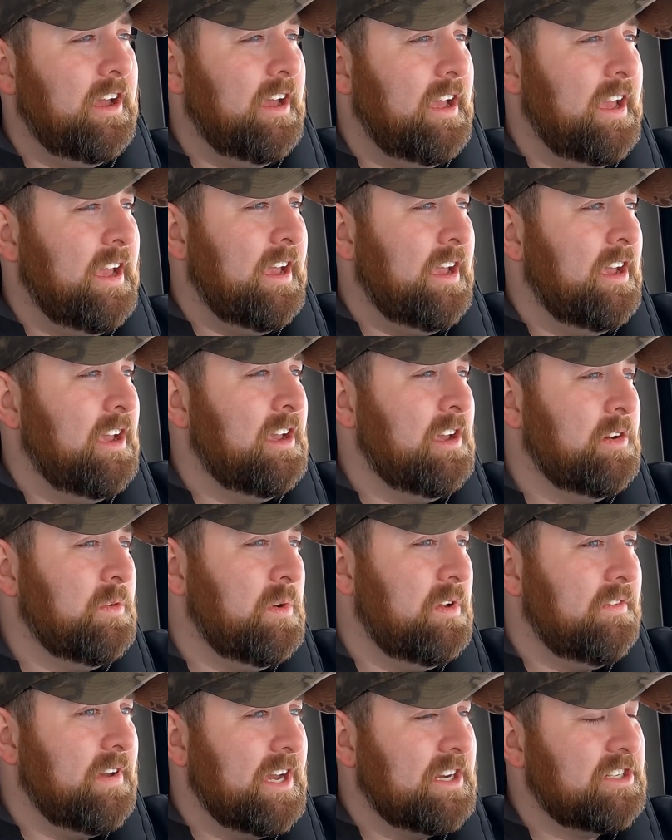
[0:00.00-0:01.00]
And
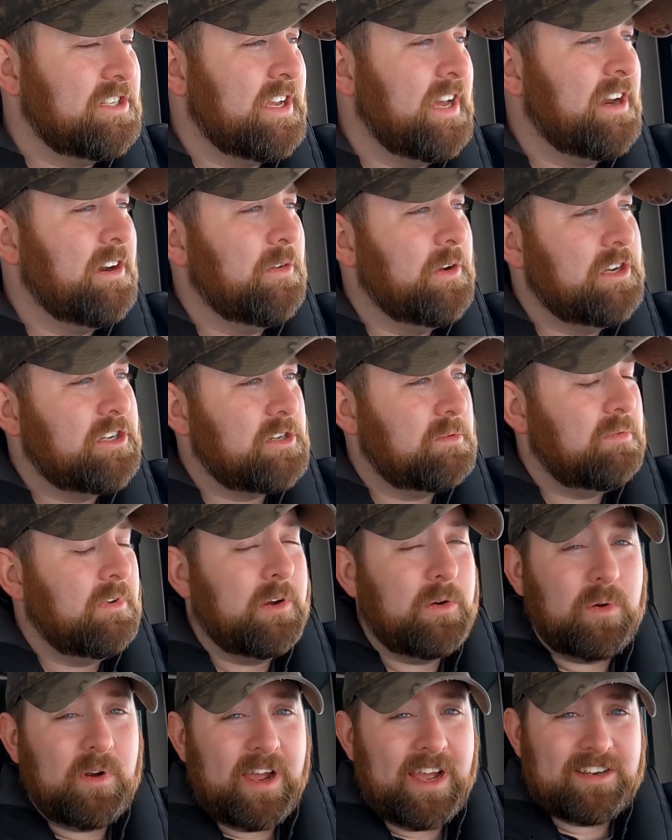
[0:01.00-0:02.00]
we've actually kind of reached a
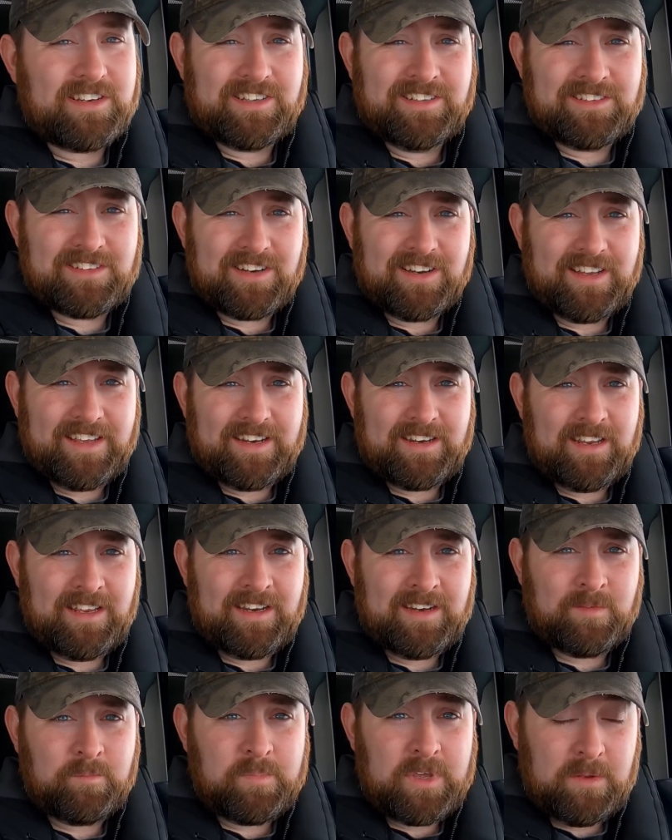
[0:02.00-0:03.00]
point where we're actually going to start
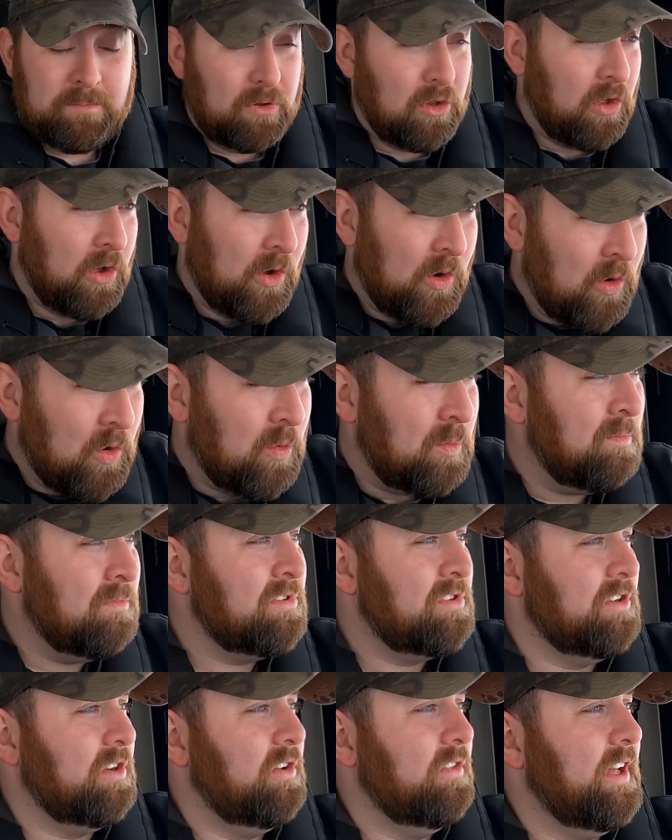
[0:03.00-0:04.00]
getting people home.
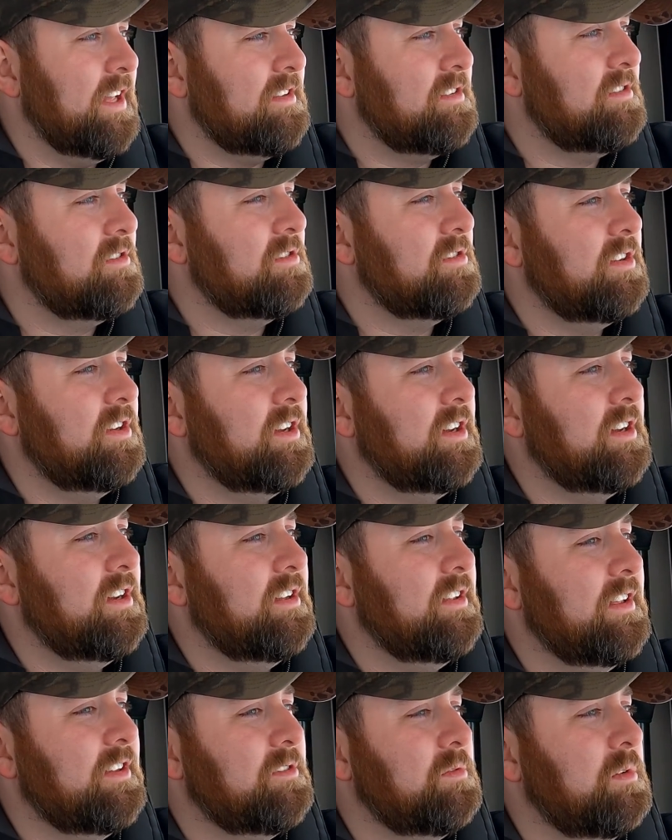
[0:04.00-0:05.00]
So that's
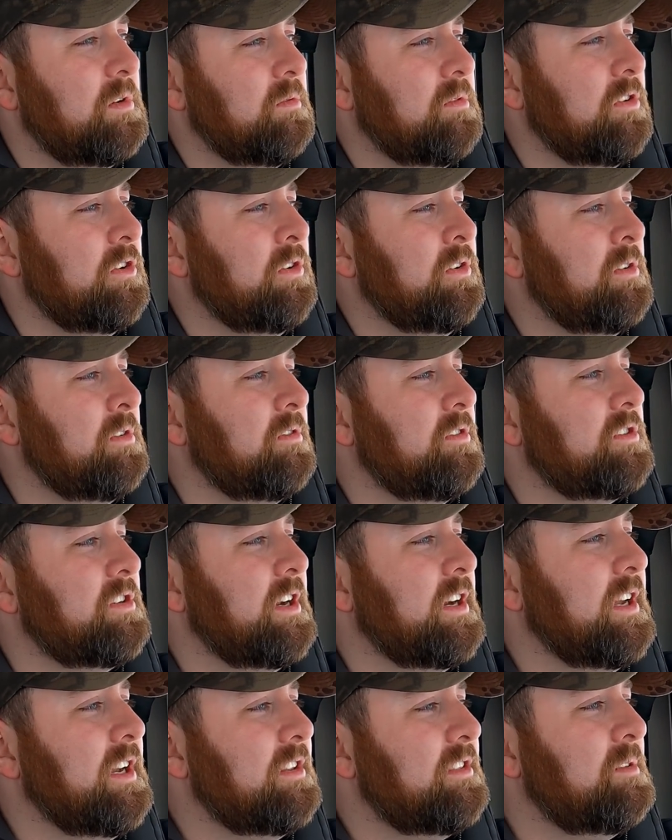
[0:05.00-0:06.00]
what we're doing. We're
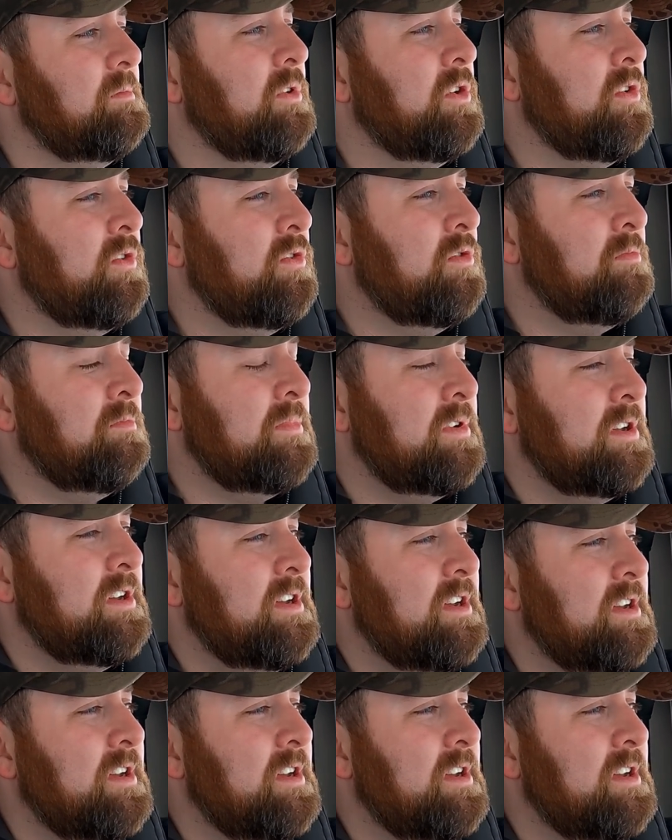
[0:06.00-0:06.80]
trying to get them home,